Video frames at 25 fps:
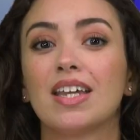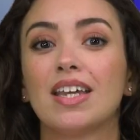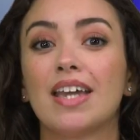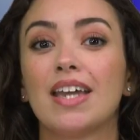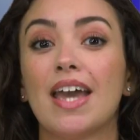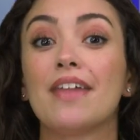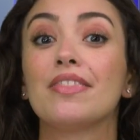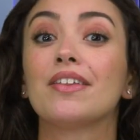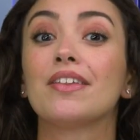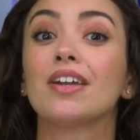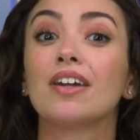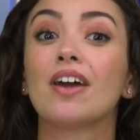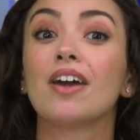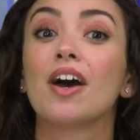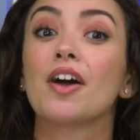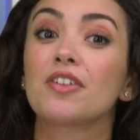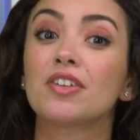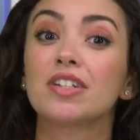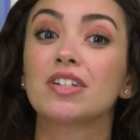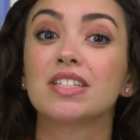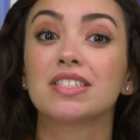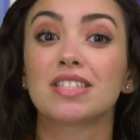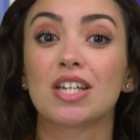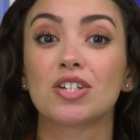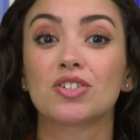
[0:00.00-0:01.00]
And there are
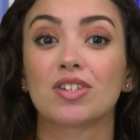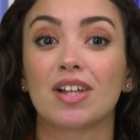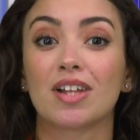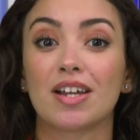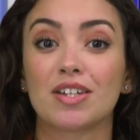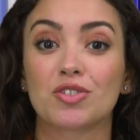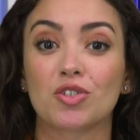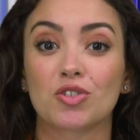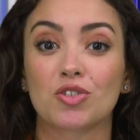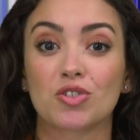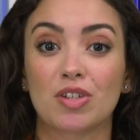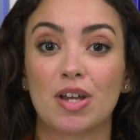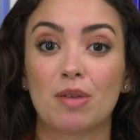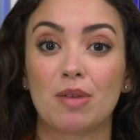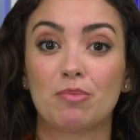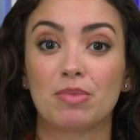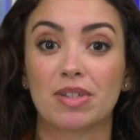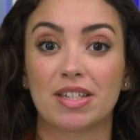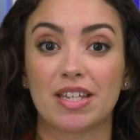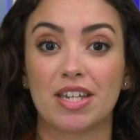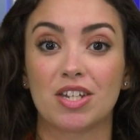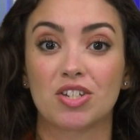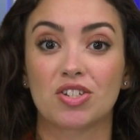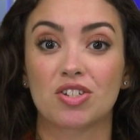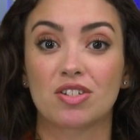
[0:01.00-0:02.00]
other decentralized social
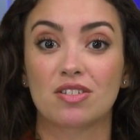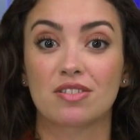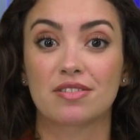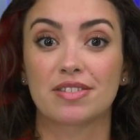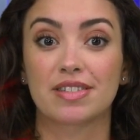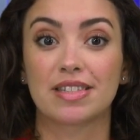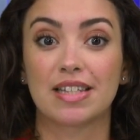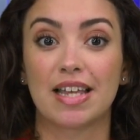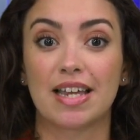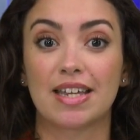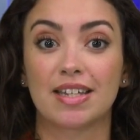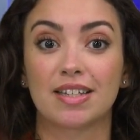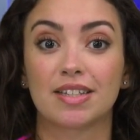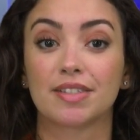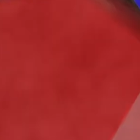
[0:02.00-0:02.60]
applications, like